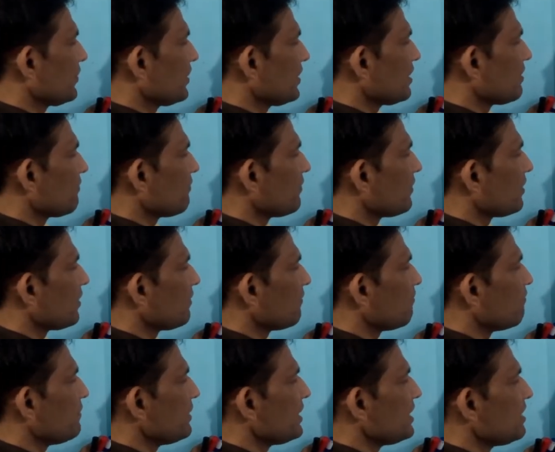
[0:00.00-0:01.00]
f
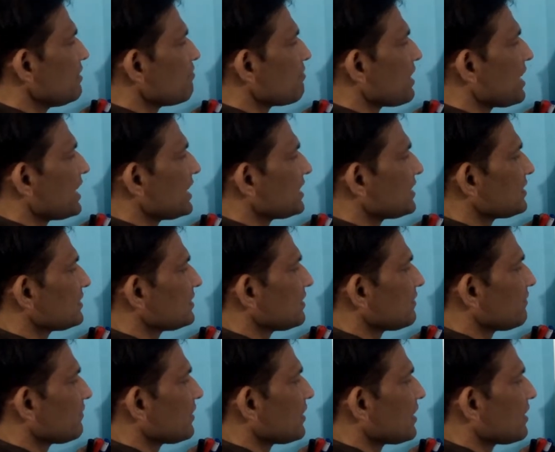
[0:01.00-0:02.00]
of b minus
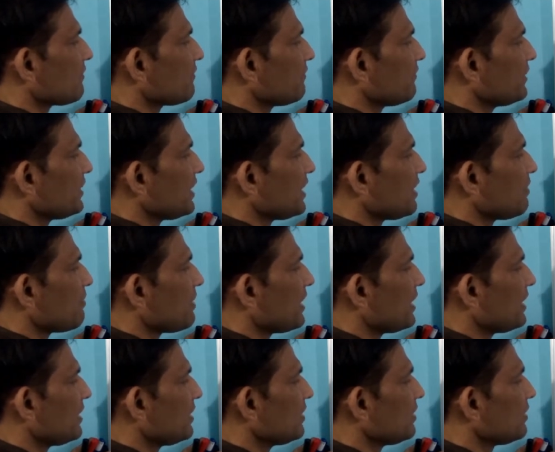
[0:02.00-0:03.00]
f of a
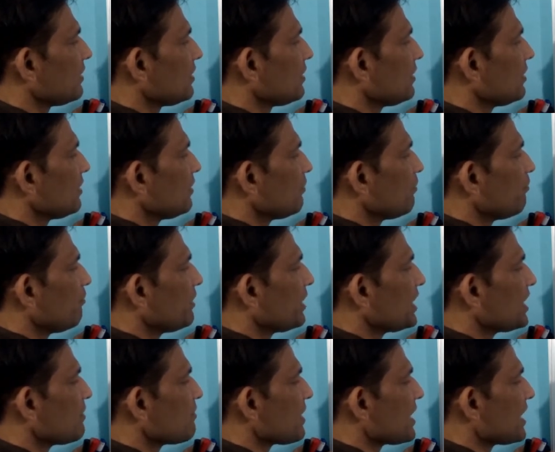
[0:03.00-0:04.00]
by
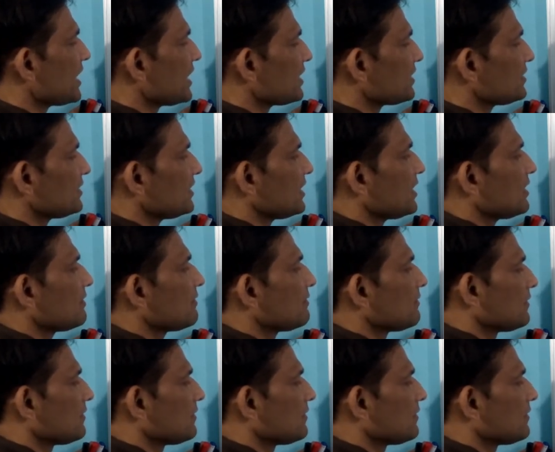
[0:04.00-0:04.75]
b minus a.